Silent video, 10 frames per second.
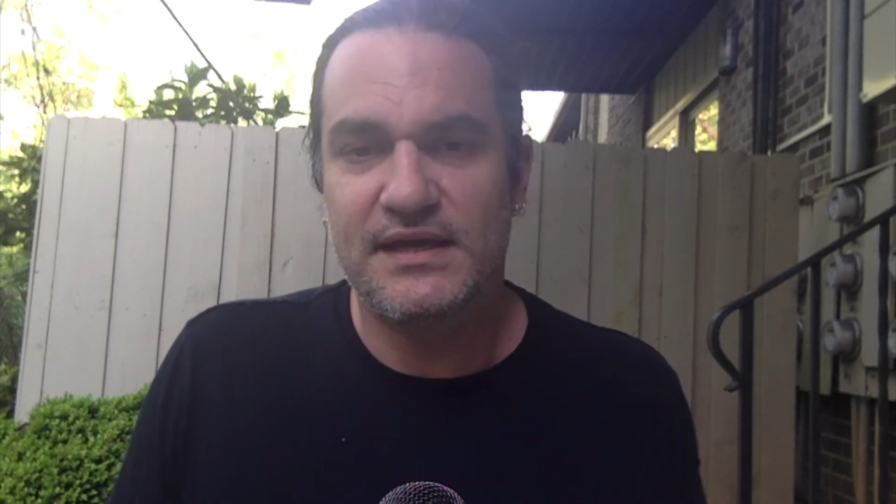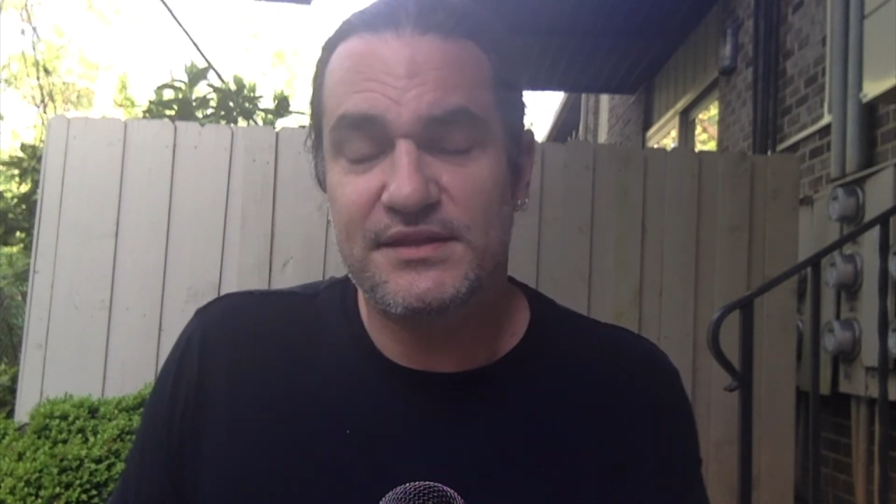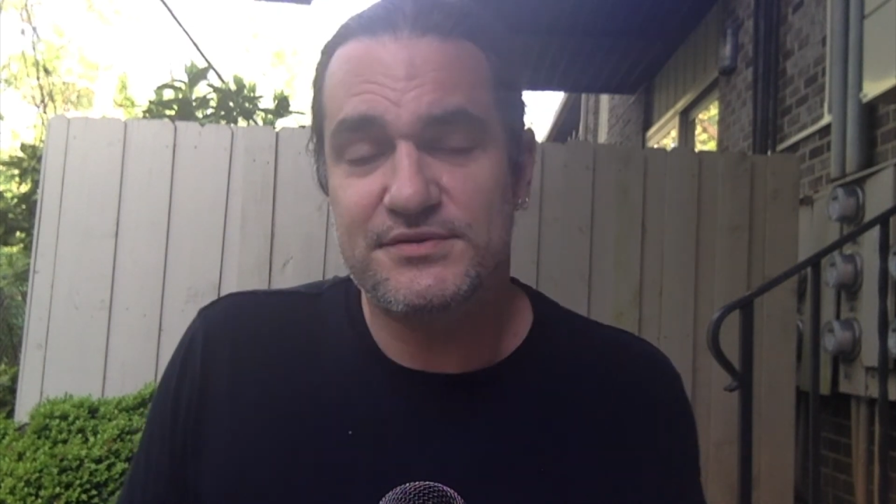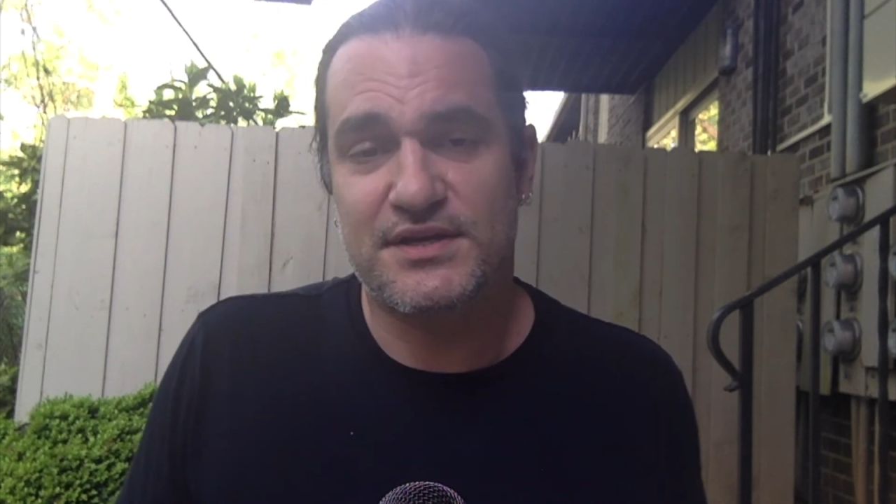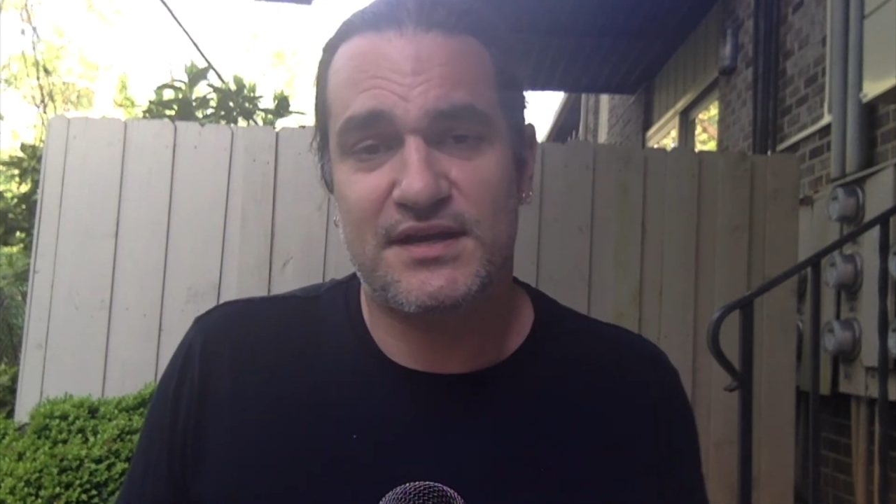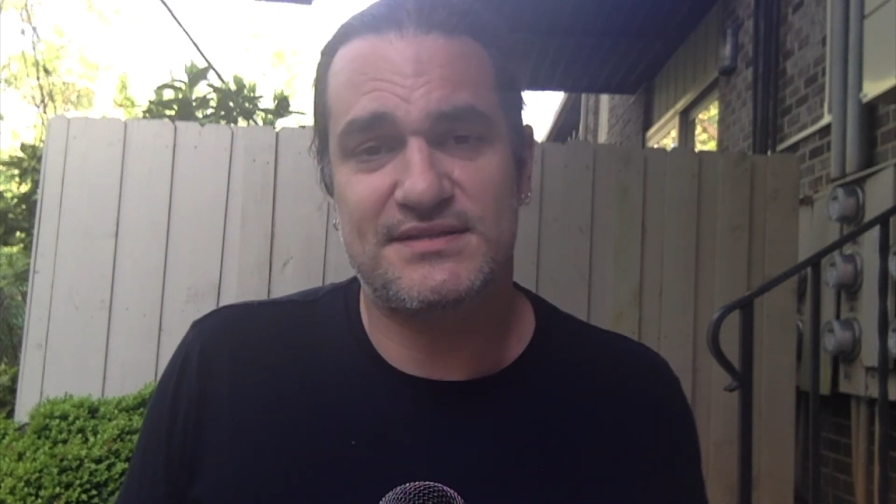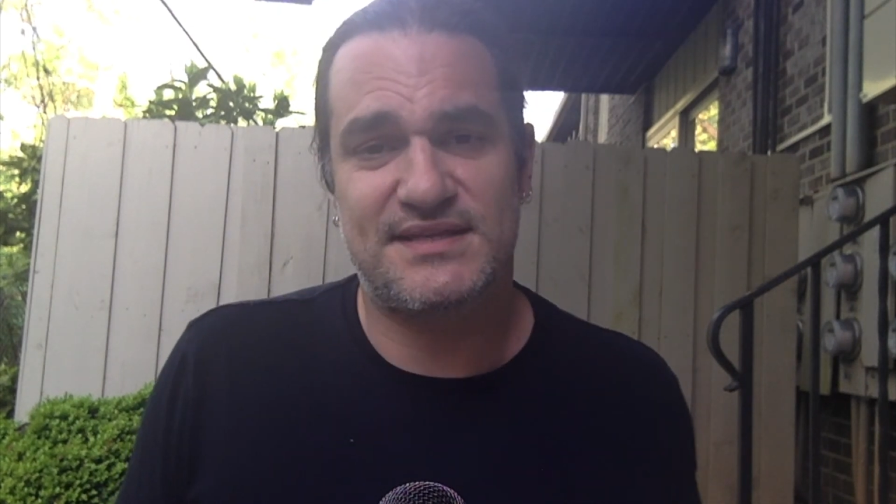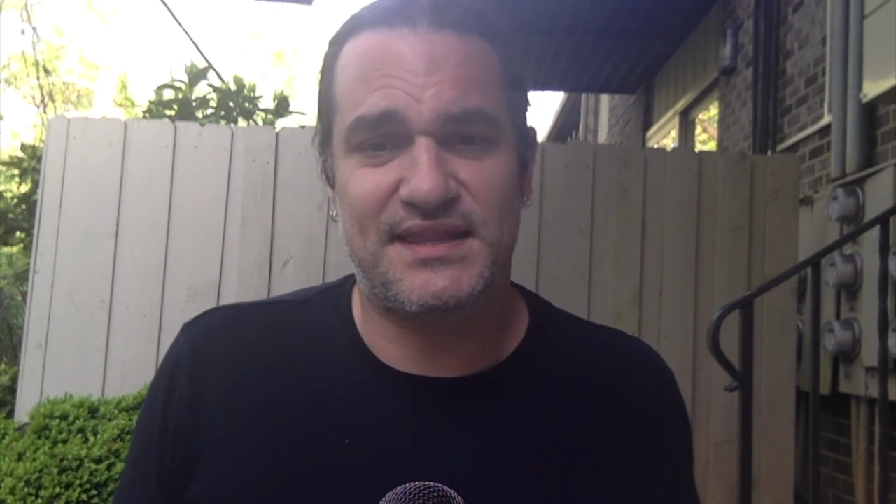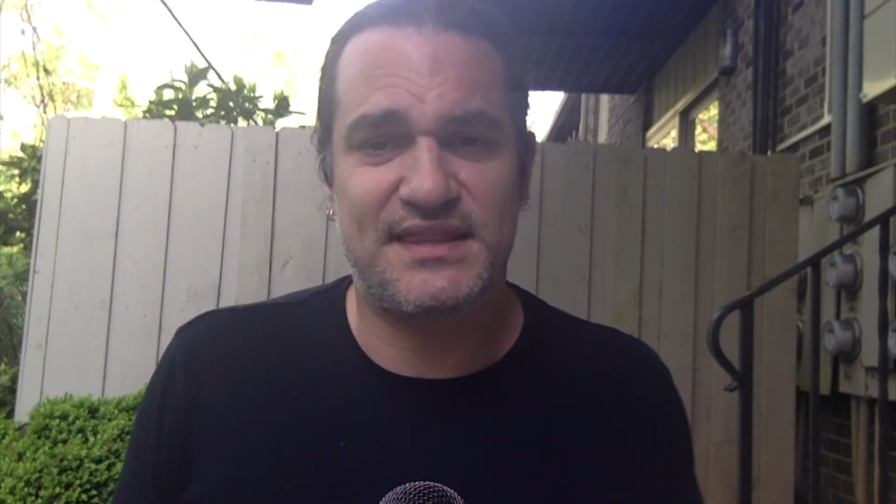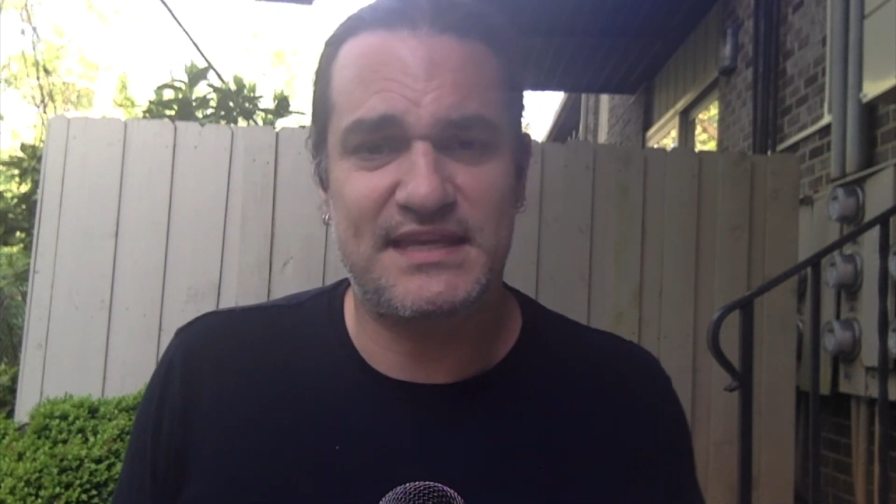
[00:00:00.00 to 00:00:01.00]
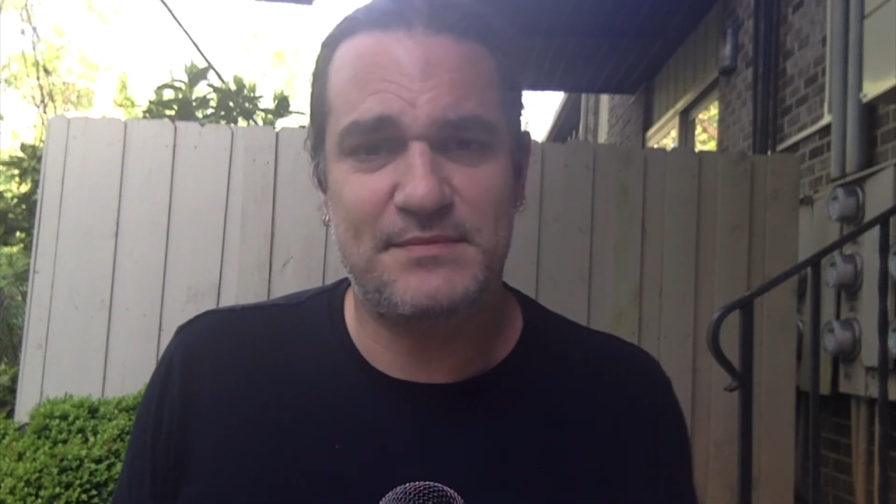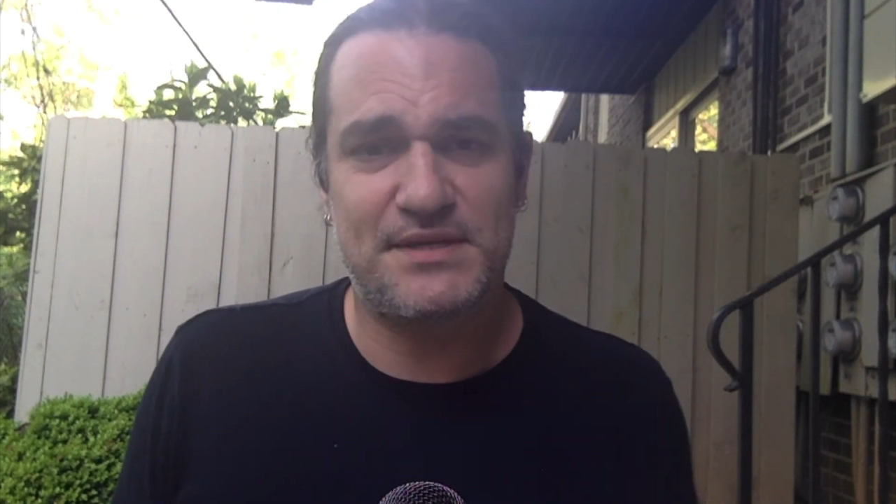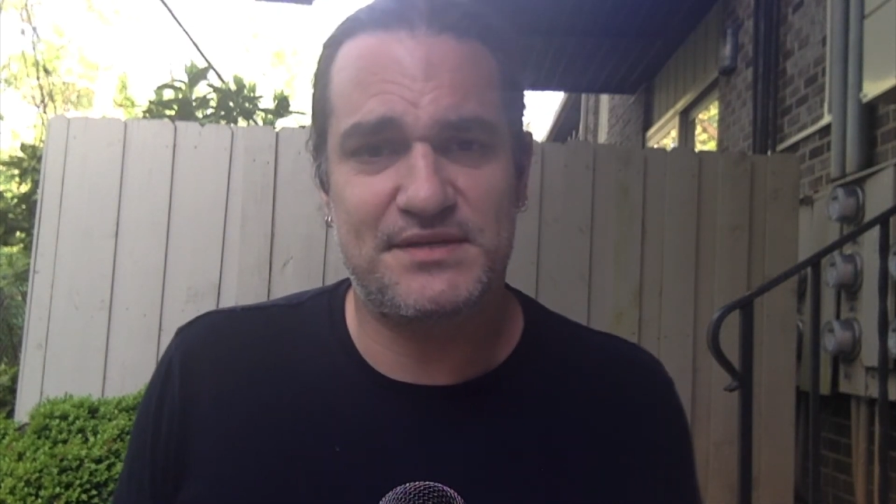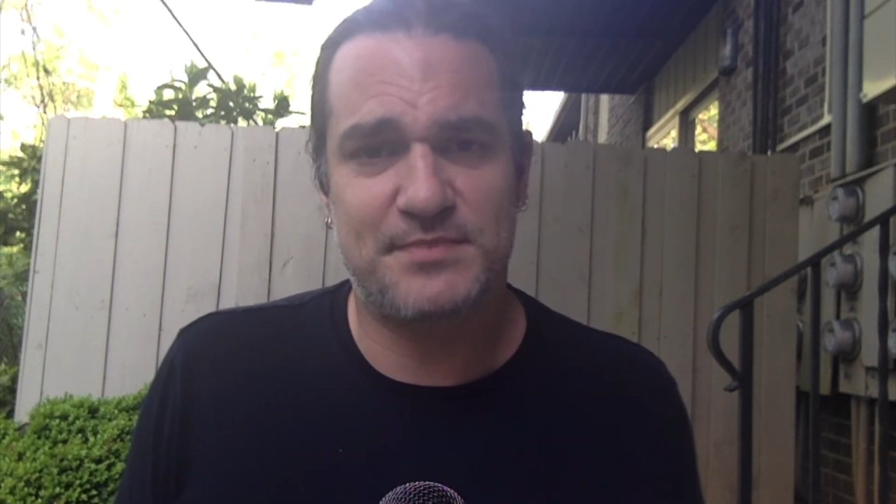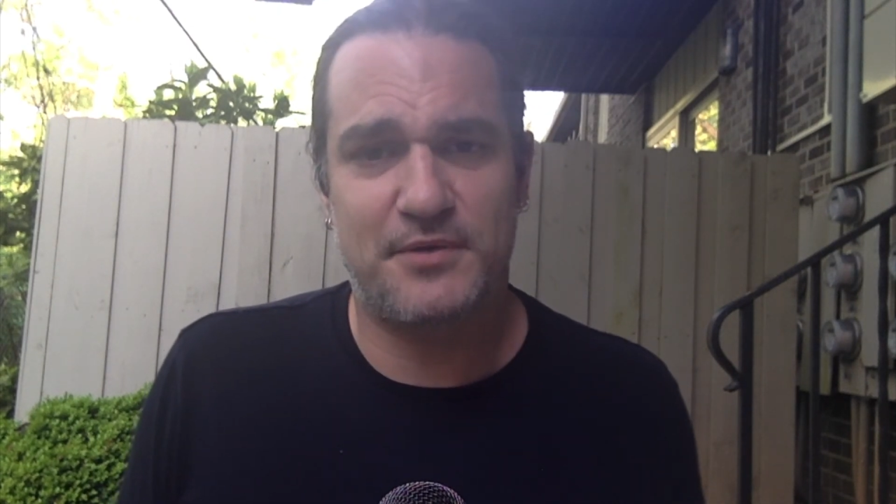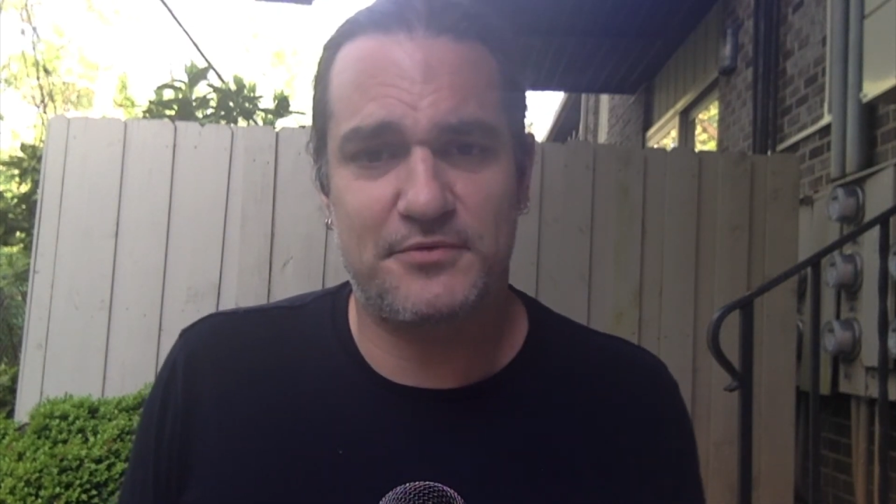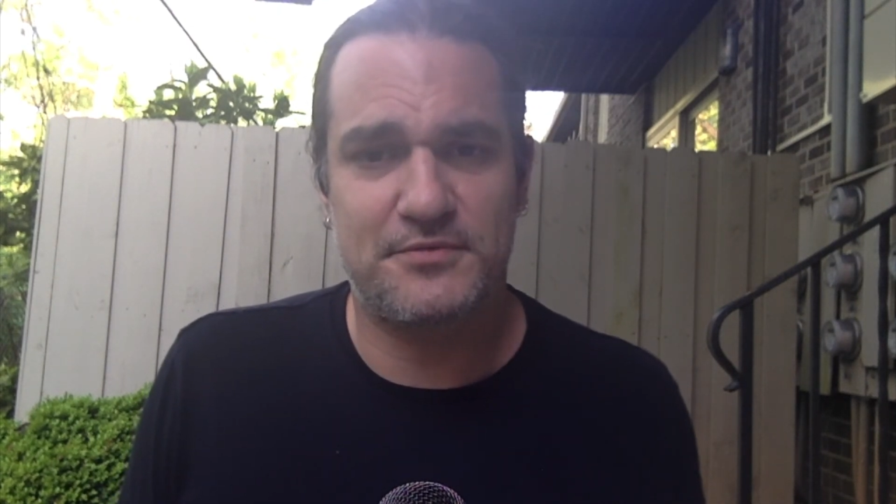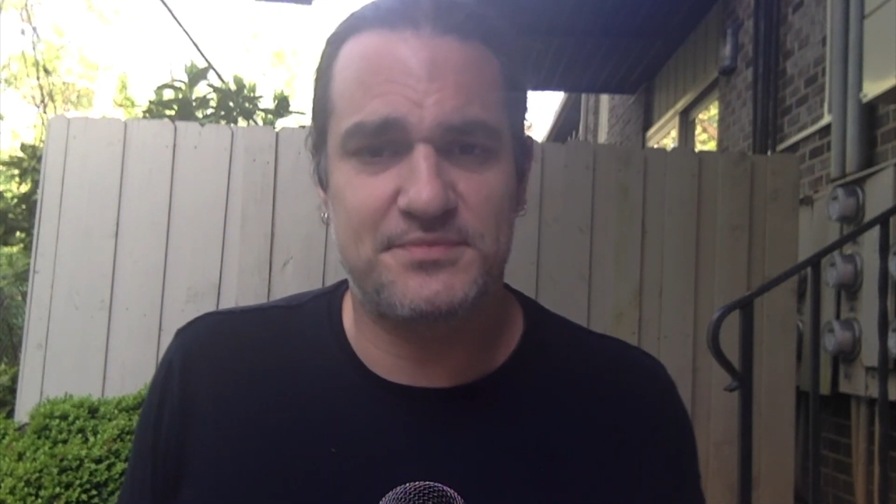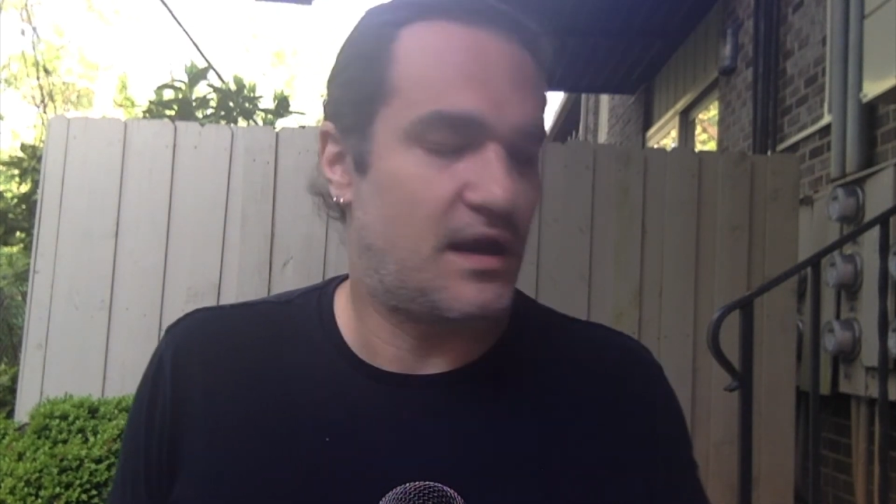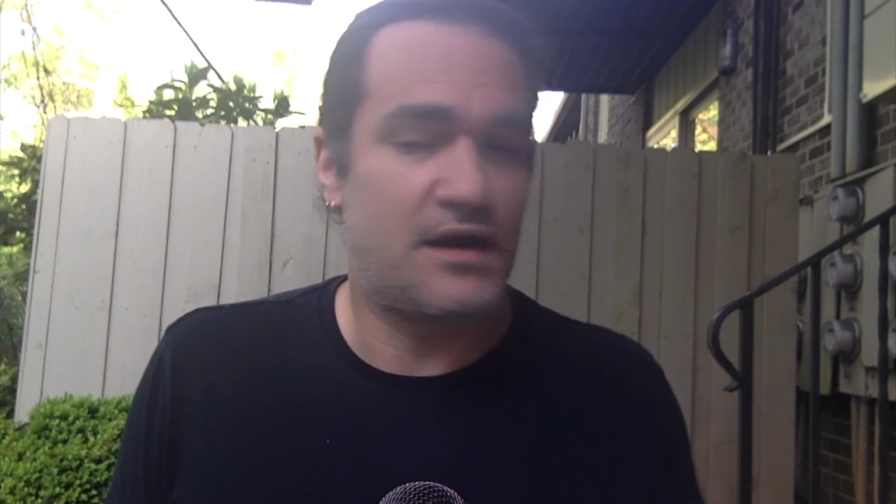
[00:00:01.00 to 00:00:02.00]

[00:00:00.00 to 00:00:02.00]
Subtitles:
There's a constant theme in his poems